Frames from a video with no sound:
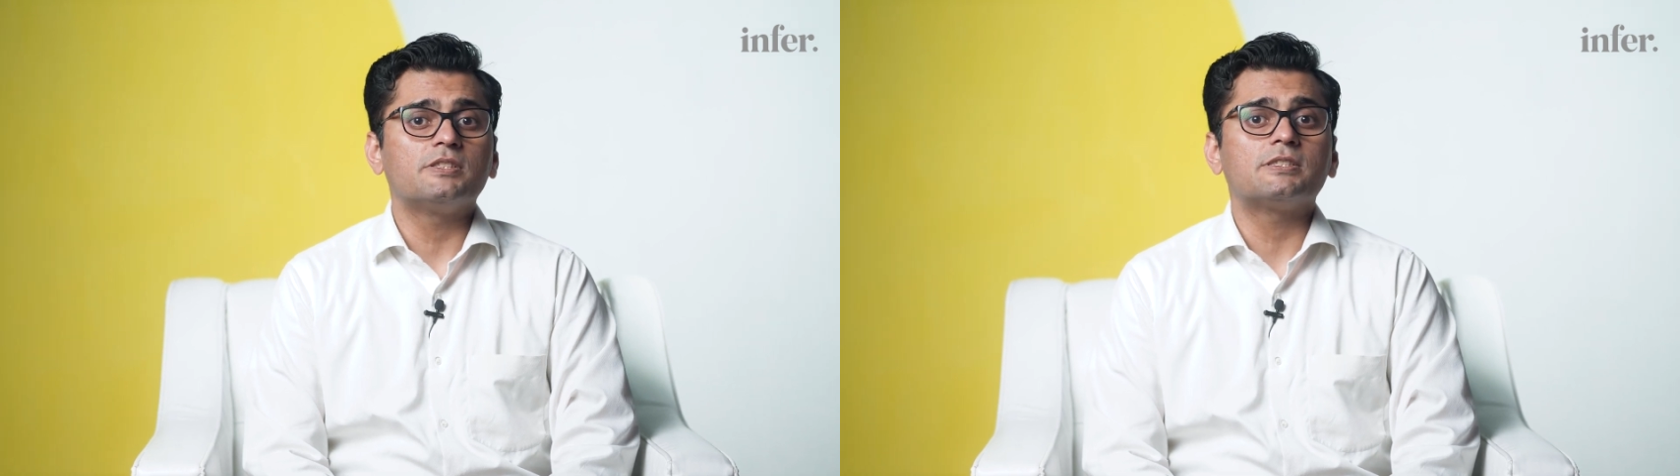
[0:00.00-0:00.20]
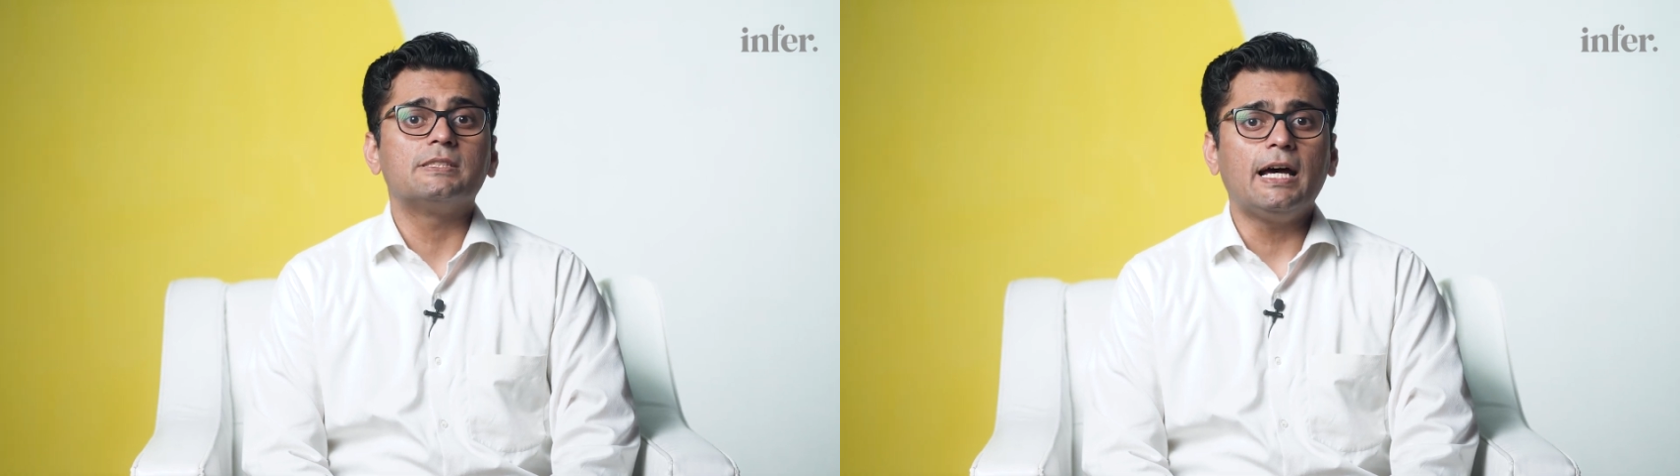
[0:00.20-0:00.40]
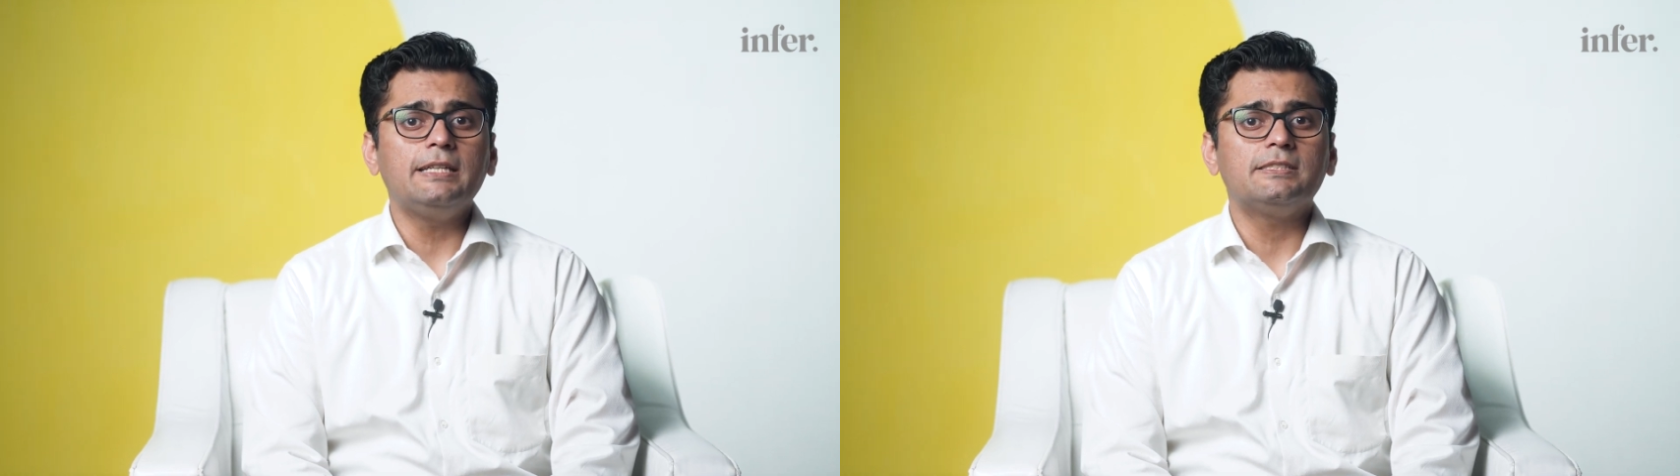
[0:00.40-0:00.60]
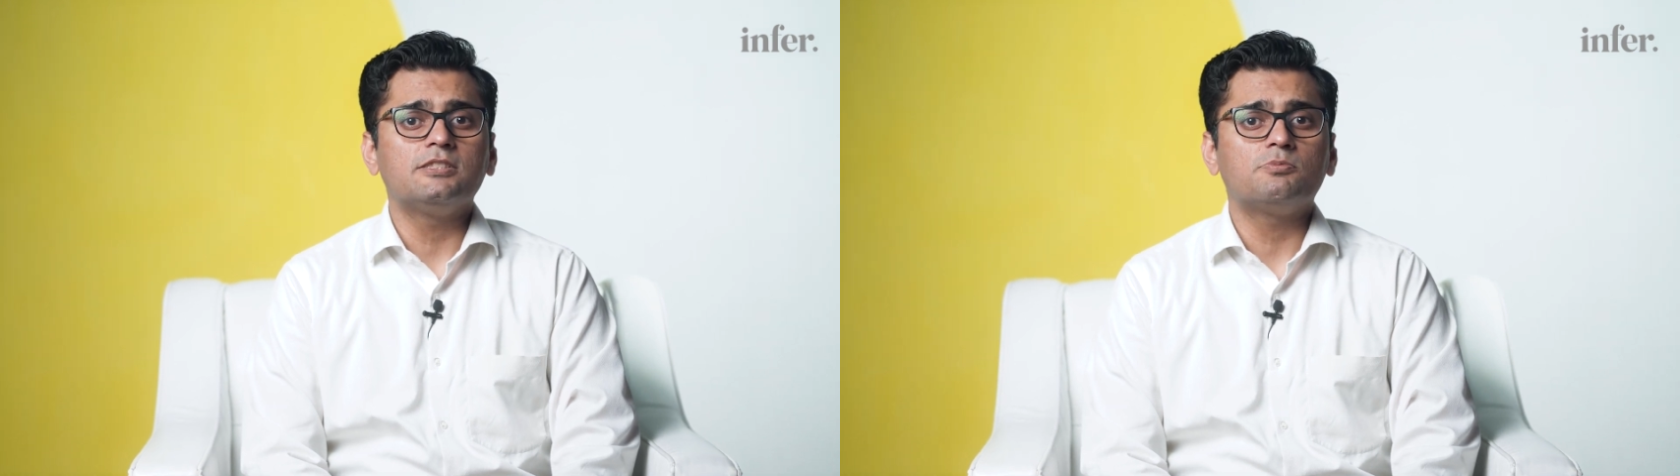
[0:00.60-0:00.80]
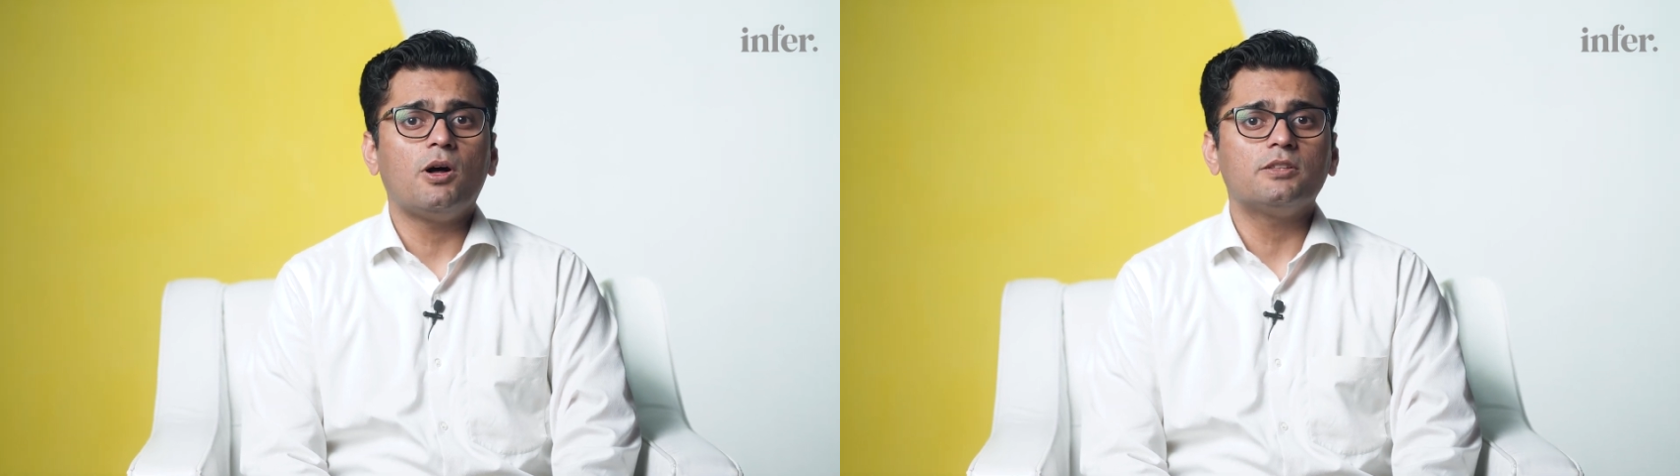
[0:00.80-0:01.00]
its
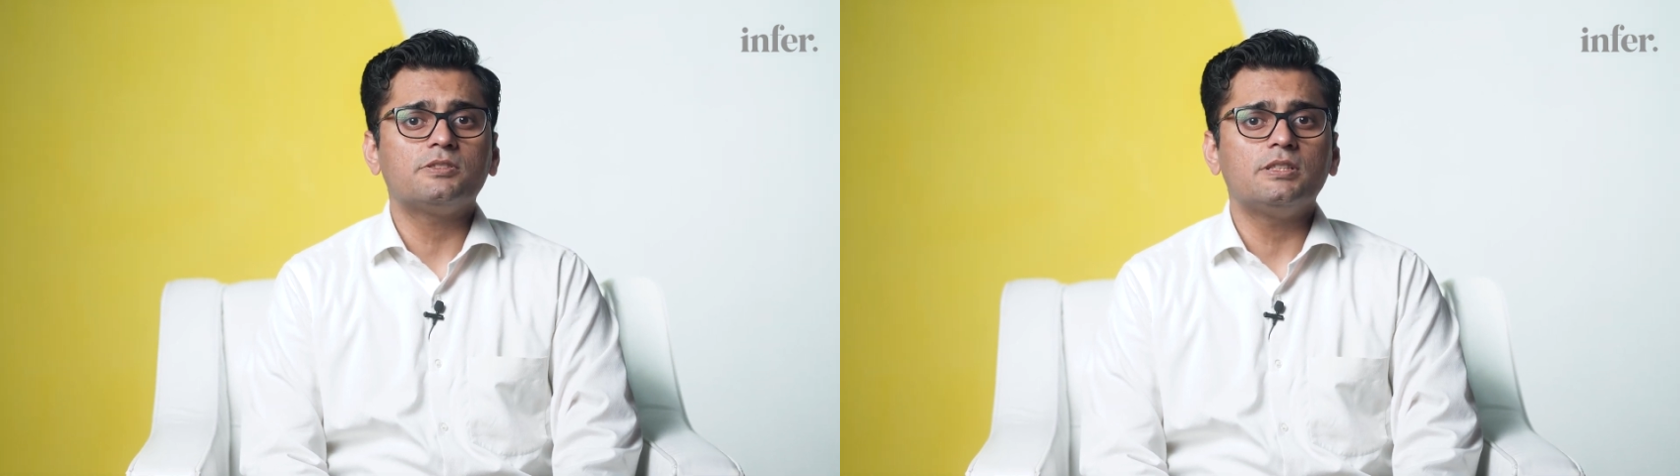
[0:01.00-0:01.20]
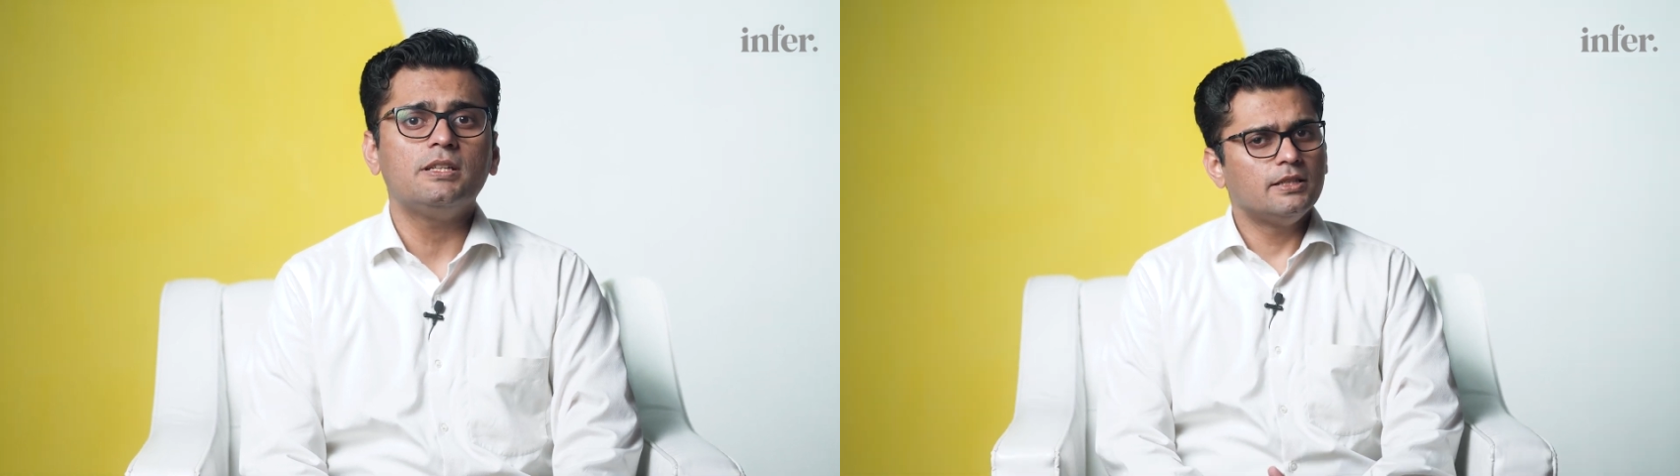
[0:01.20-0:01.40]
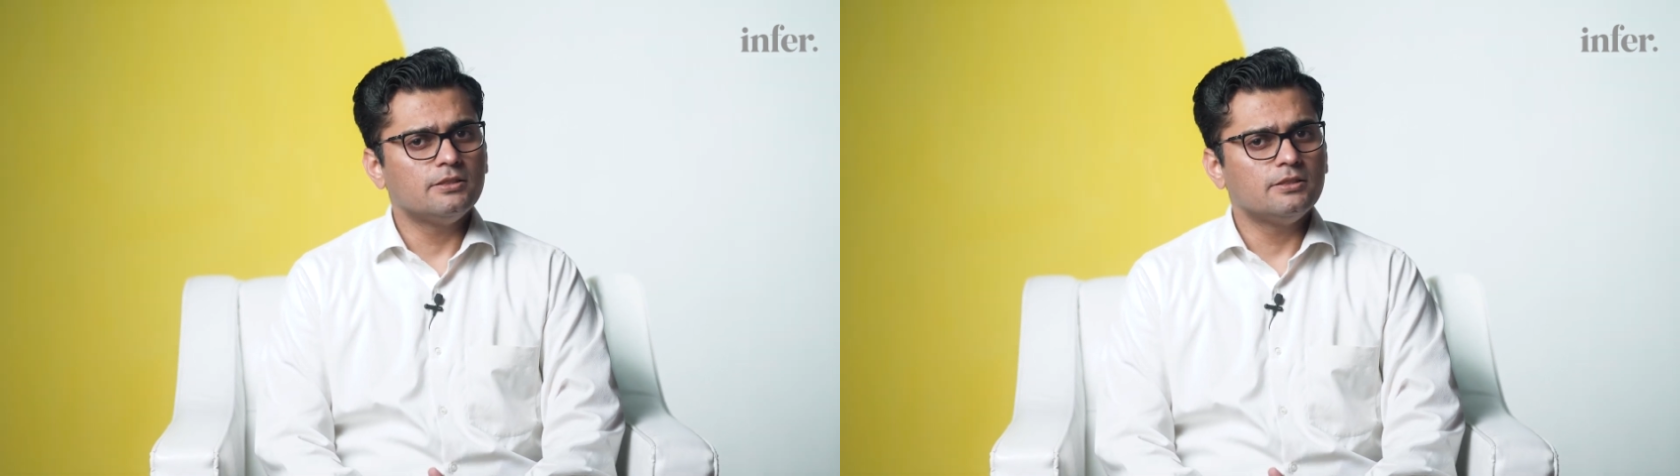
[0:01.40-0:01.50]
90s policy,